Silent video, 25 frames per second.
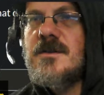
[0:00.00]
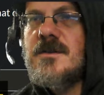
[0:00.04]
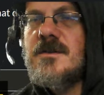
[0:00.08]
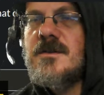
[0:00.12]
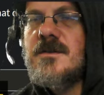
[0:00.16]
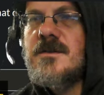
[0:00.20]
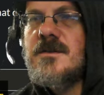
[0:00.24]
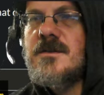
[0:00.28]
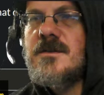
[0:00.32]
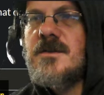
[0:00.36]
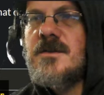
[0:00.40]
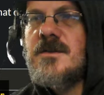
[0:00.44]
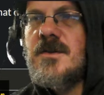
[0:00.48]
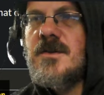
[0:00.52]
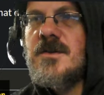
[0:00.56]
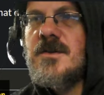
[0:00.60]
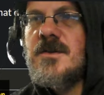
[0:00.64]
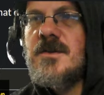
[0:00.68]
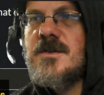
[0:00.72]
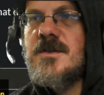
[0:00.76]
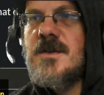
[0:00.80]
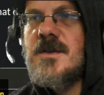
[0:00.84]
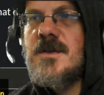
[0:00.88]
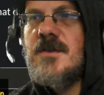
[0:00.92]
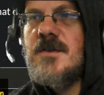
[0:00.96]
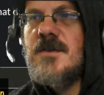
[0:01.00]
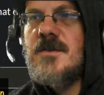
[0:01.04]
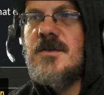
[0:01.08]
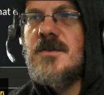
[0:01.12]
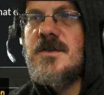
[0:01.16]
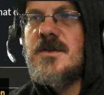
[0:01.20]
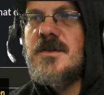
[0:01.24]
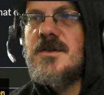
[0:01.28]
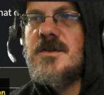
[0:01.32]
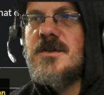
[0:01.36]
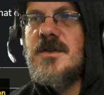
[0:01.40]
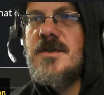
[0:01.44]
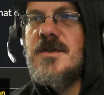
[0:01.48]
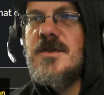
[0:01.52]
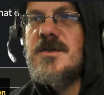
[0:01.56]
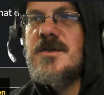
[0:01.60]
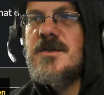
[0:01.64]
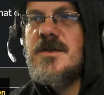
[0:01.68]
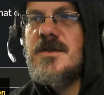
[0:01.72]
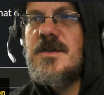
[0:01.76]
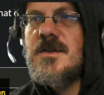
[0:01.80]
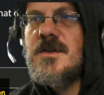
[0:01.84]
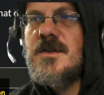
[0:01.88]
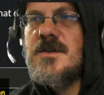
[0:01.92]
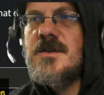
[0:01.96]
So you can save it as long as
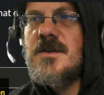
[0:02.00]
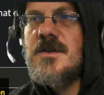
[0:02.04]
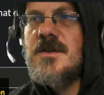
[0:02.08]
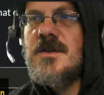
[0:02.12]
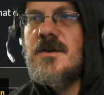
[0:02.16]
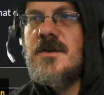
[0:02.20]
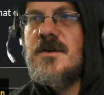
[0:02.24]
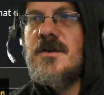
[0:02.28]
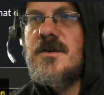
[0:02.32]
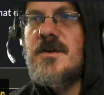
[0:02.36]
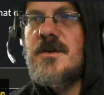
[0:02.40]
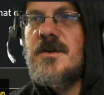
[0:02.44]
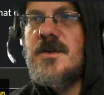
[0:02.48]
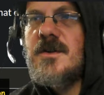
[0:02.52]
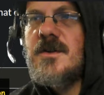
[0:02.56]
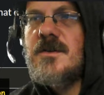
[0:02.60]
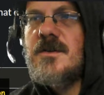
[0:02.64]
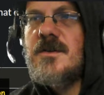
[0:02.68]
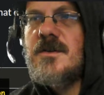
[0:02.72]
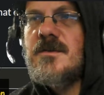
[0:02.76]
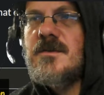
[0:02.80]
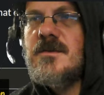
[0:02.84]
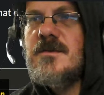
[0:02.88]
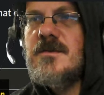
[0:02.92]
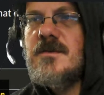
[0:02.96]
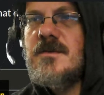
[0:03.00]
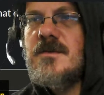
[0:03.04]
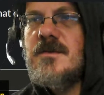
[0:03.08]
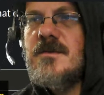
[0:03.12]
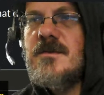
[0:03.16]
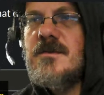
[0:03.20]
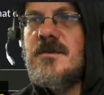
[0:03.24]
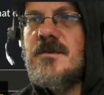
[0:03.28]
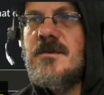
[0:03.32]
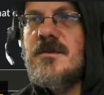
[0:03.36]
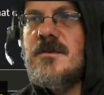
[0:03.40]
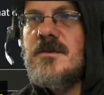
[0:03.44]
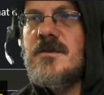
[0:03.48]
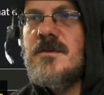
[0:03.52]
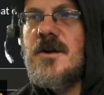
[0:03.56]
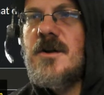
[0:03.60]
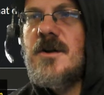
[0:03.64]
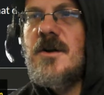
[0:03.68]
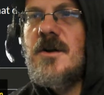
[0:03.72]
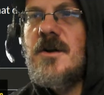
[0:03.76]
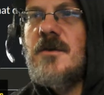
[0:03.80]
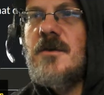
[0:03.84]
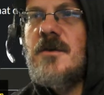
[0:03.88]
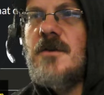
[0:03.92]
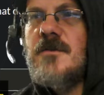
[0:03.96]
it doesn't already try
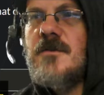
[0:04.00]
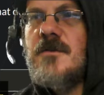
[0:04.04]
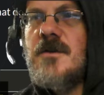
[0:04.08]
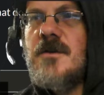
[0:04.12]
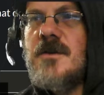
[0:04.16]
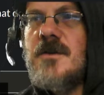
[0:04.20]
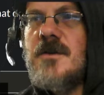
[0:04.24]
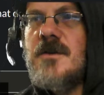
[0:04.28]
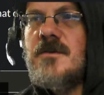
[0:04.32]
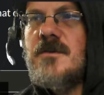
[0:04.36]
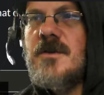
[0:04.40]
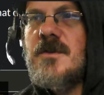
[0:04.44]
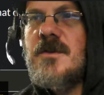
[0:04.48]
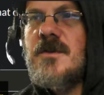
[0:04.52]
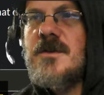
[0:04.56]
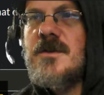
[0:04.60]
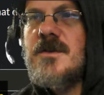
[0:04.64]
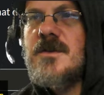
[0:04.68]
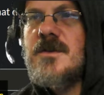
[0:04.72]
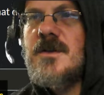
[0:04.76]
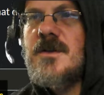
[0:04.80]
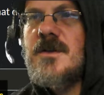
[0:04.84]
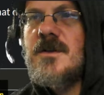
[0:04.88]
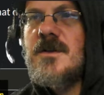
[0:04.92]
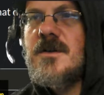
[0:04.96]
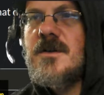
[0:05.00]
to override one that's there.